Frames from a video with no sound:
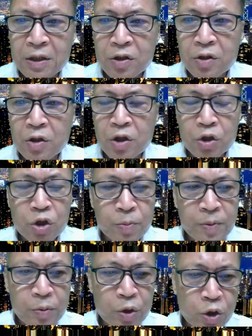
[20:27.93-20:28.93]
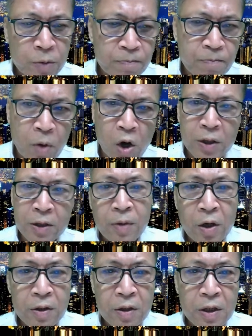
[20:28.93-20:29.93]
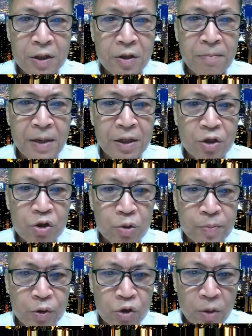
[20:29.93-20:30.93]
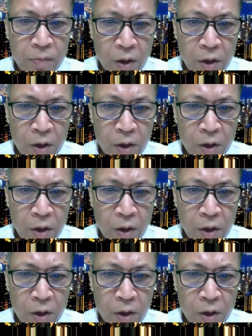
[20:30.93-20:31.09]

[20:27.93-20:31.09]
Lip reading: distribution board. This is the main distribution board.